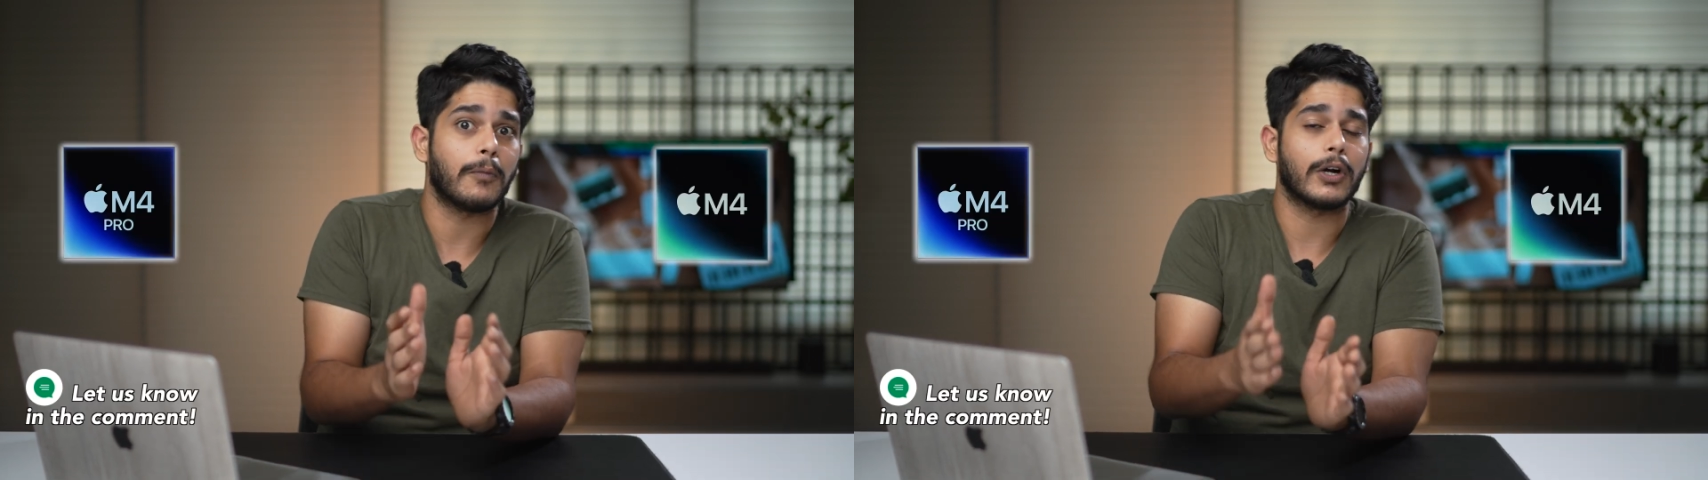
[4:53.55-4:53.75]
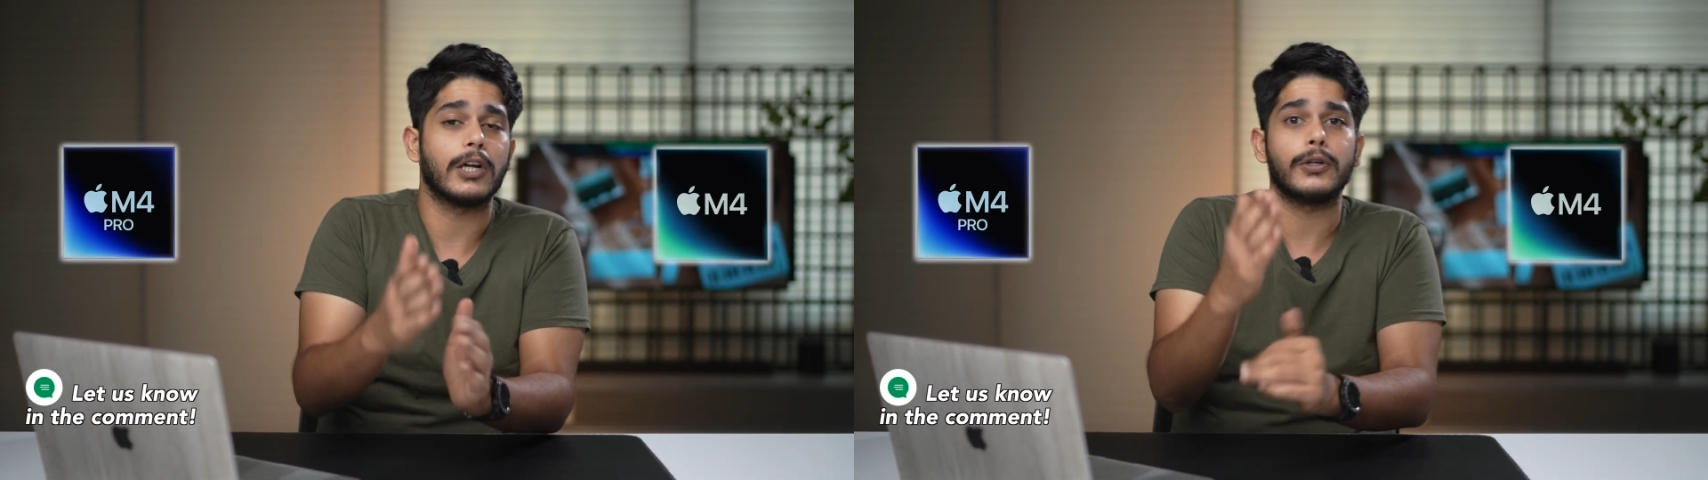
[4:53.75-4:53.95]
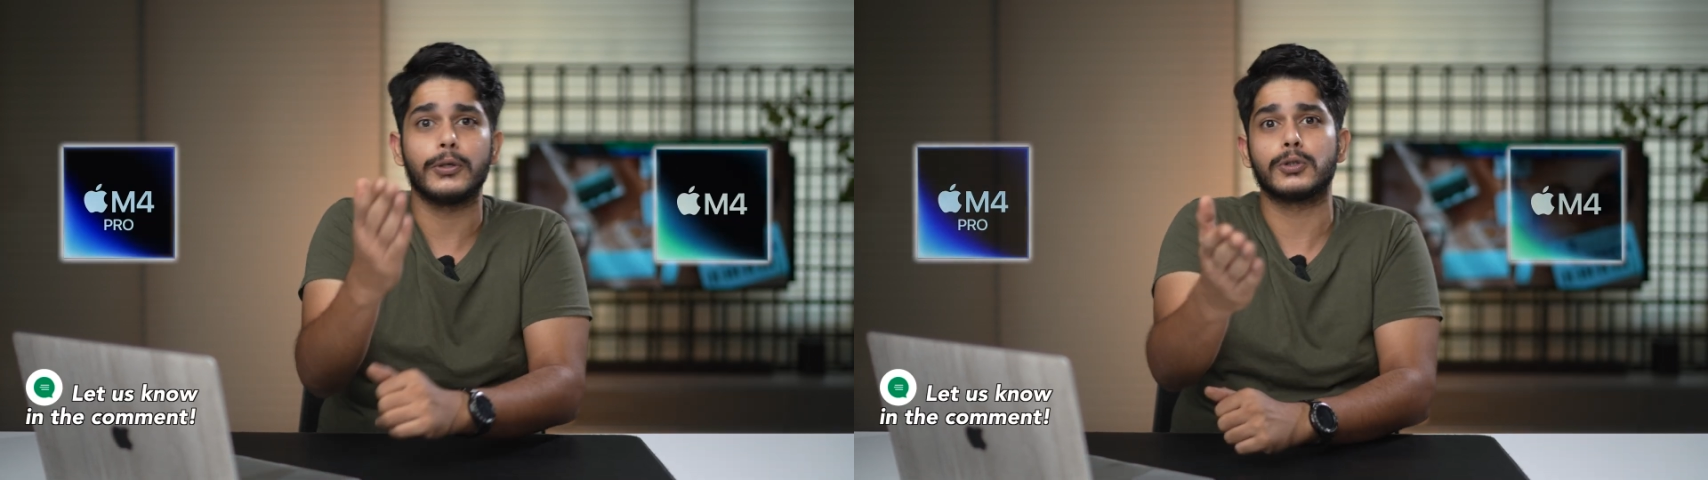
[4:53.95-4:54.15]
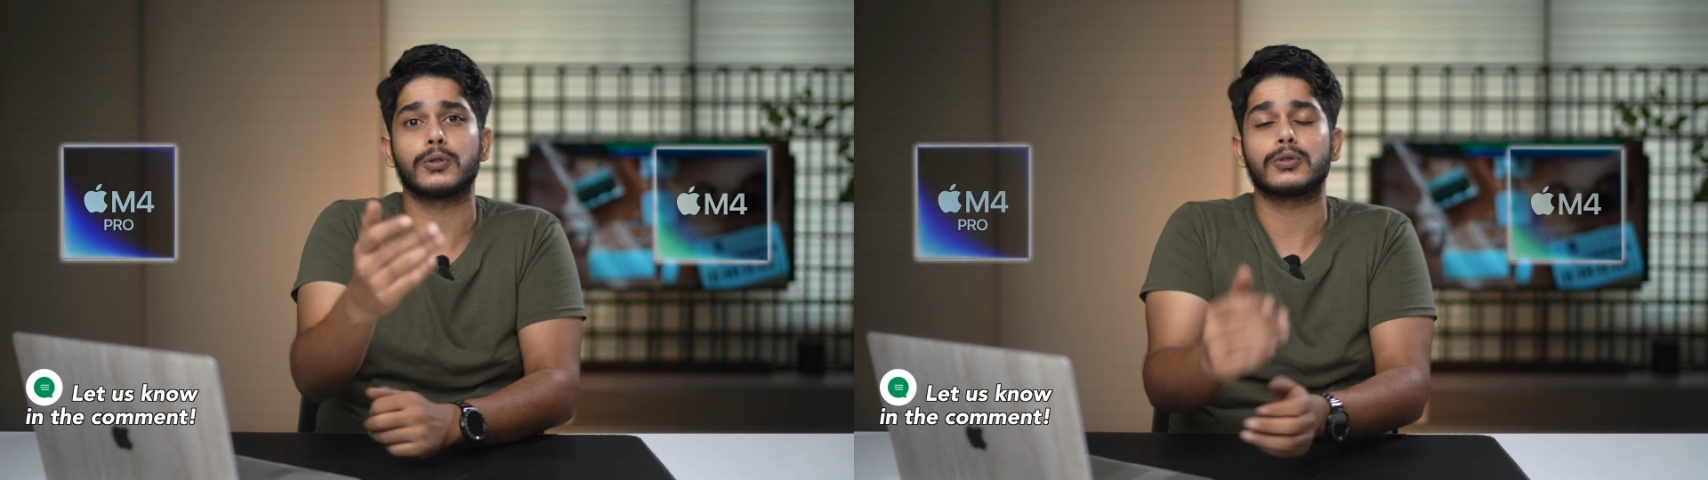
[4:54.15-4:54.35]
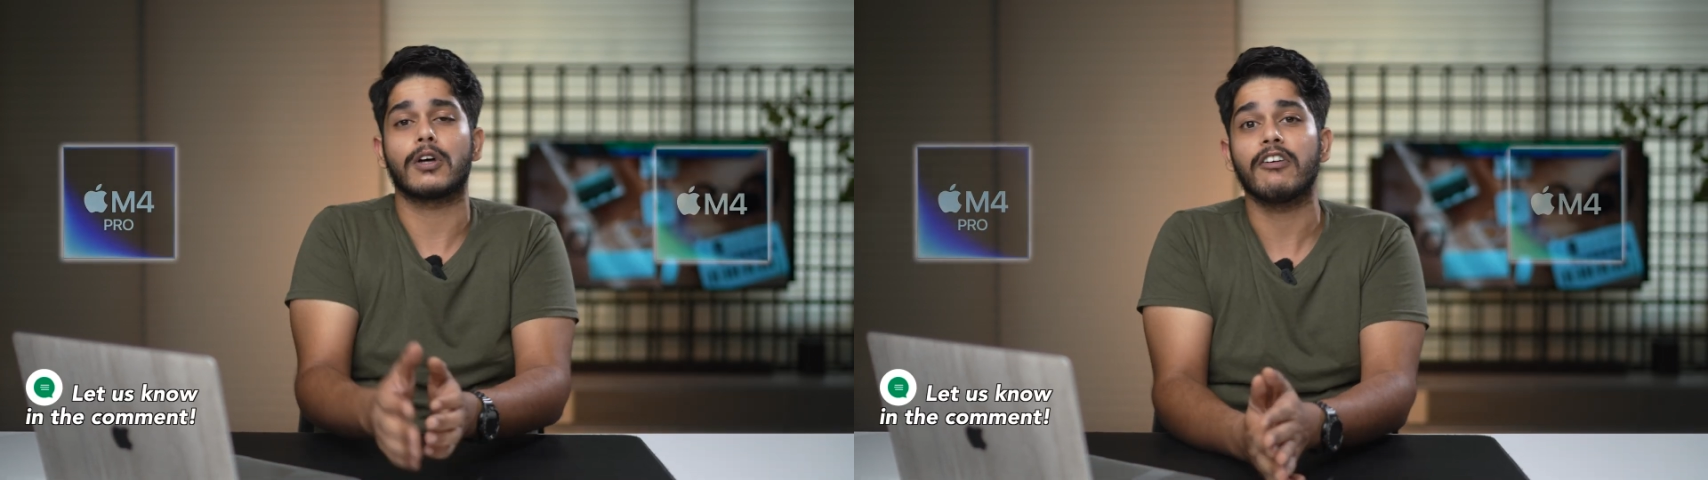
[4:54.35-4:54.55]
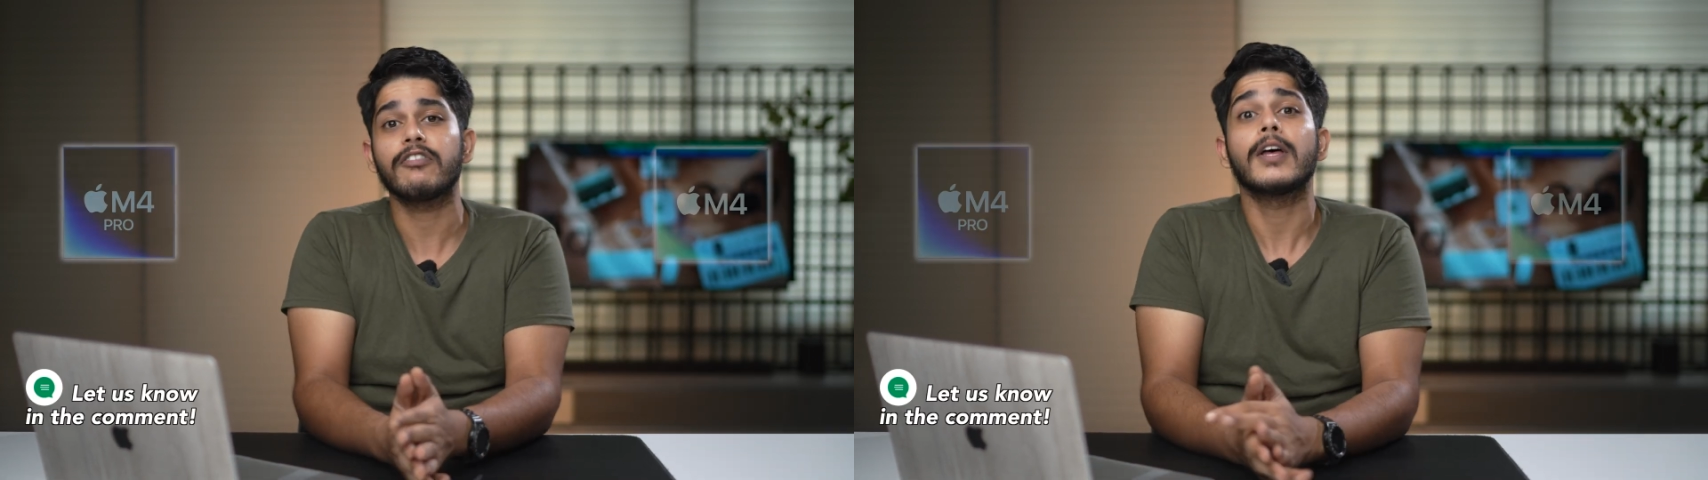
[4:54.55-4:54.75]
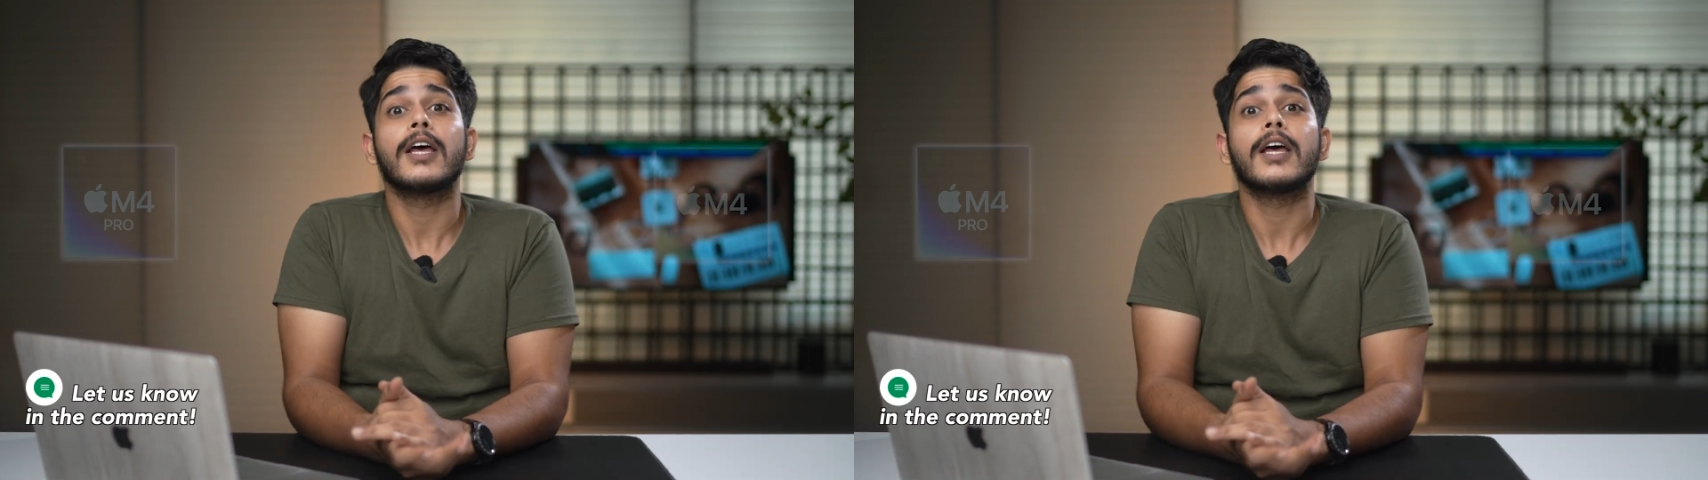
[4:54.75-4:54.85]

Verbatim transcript: model you choose of